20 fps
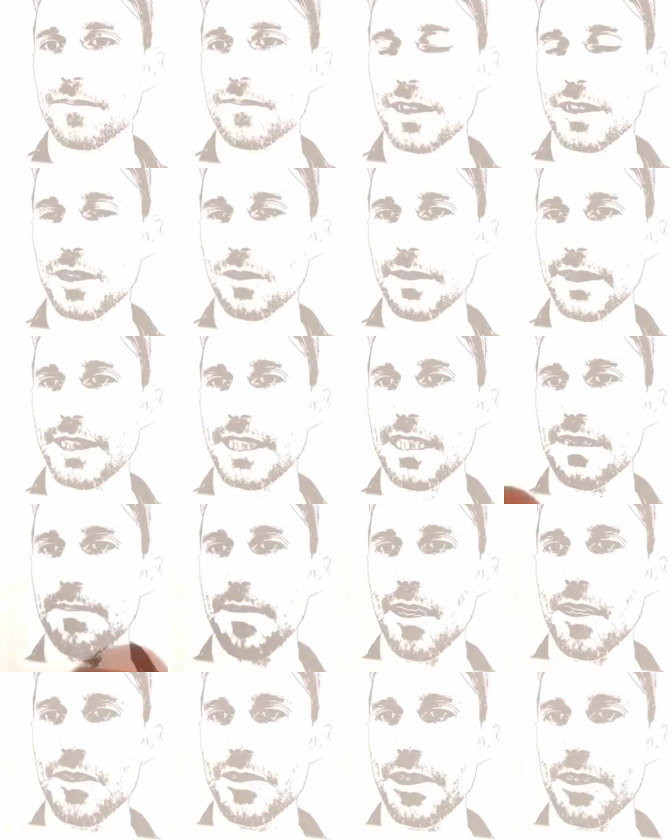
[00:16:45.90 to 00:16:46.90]
So we see the
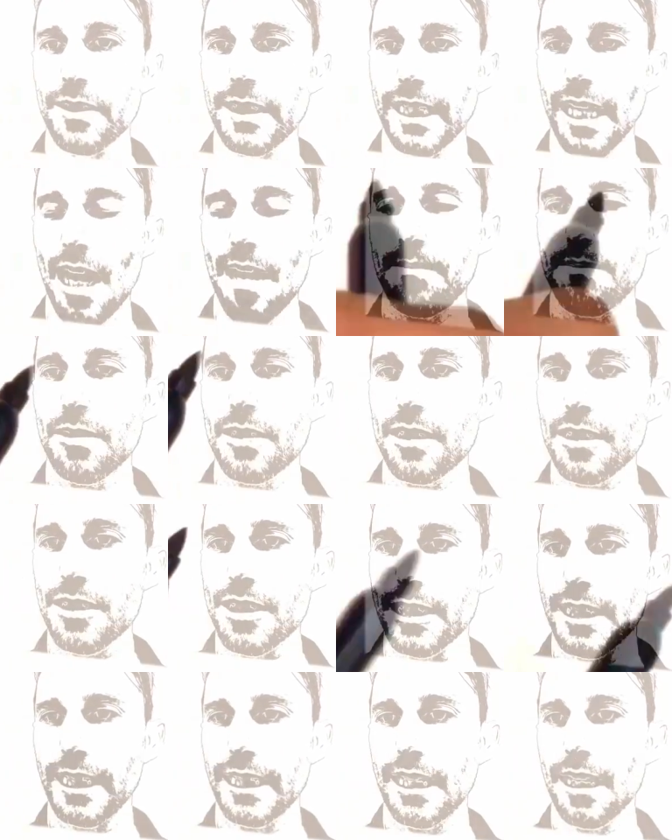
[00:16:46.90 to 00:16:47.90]
ball's going upwards
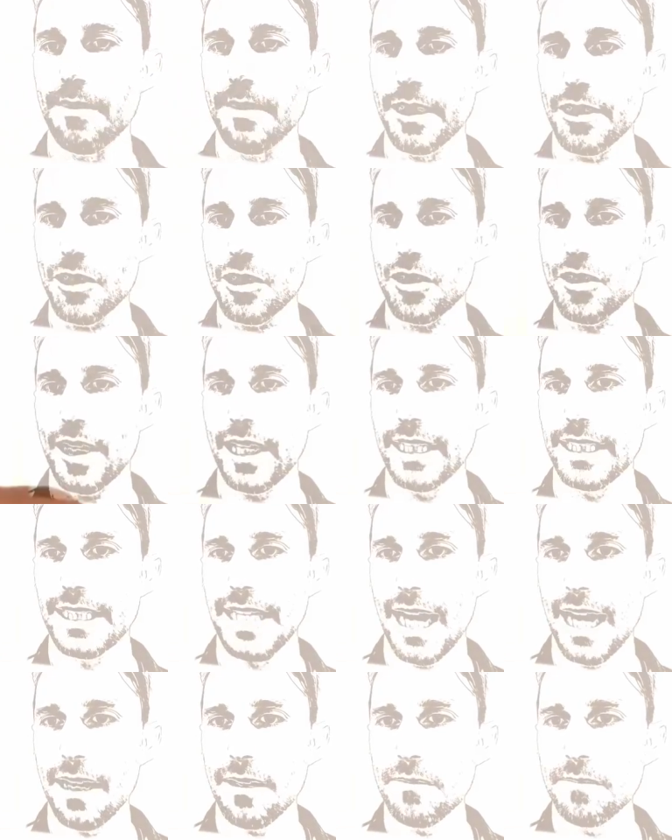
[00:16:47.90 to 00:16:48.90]
and then coming straight
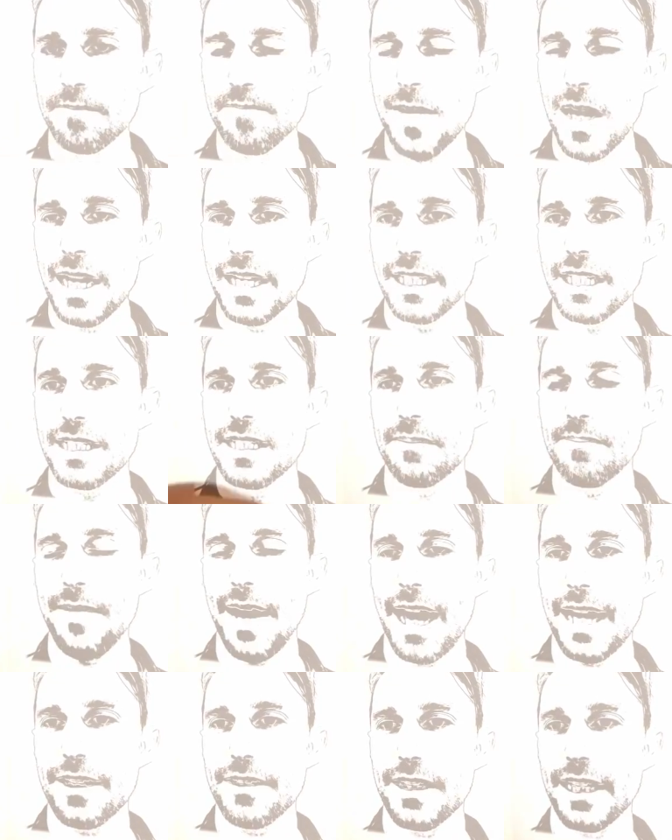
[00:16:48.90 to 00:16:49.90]
down. Doesn't
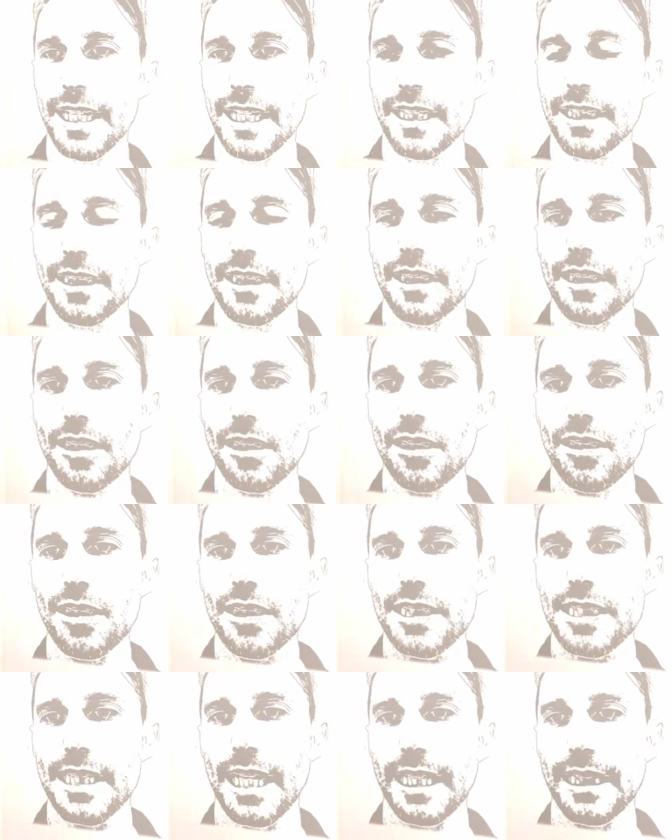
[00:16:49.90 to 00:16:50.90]
matter that it
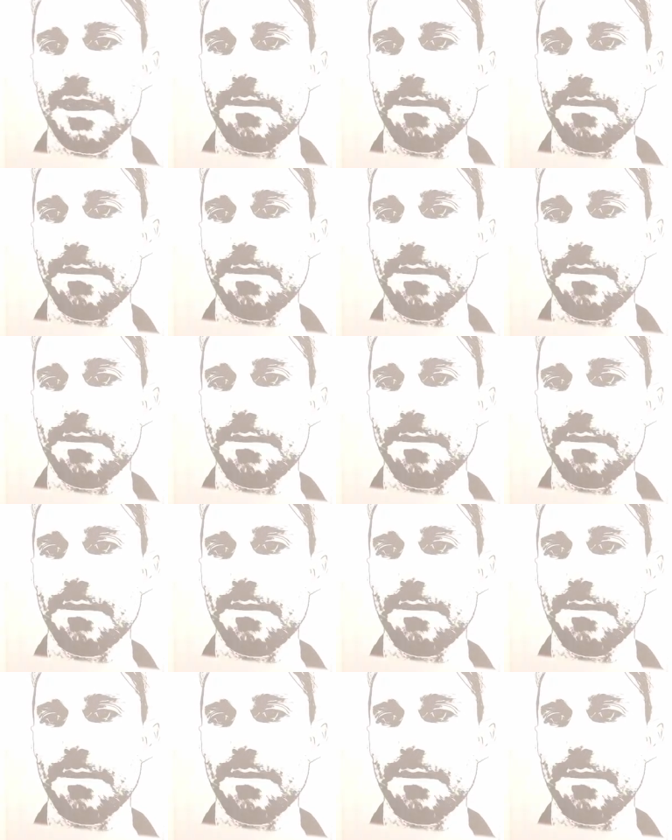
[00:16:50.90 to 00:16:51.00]
looks like the